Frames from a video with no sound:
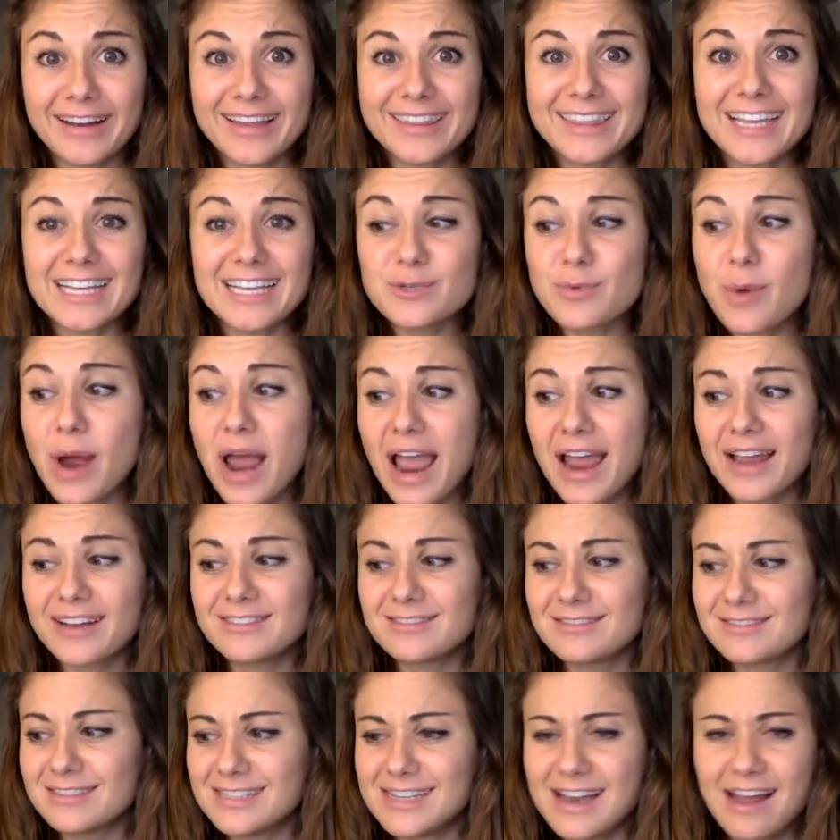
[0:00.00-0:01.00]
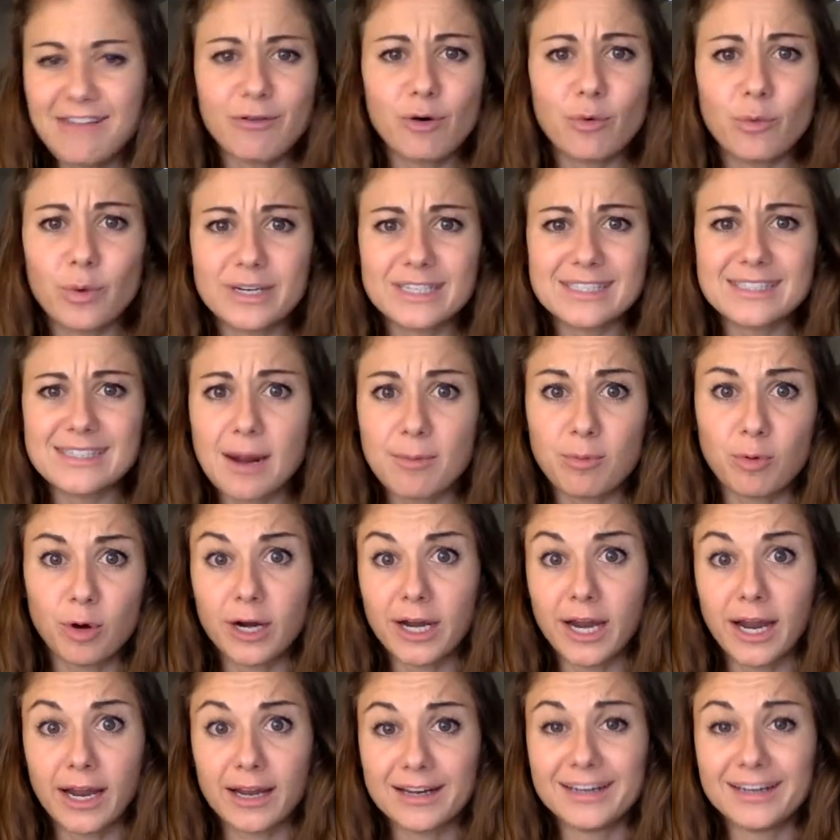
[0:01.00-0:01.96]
That's why I never want to stop working,